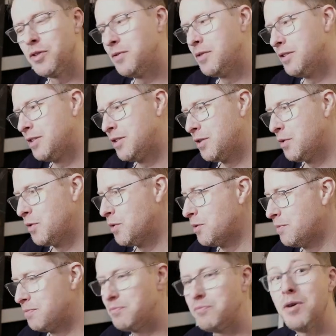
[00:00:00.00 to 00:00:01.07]

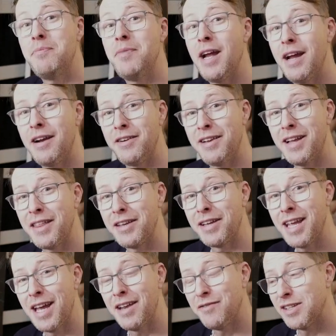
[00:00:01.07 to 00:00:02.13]
to prepare another
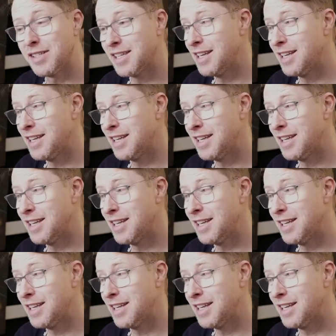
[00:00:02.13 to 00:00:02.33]
canvas.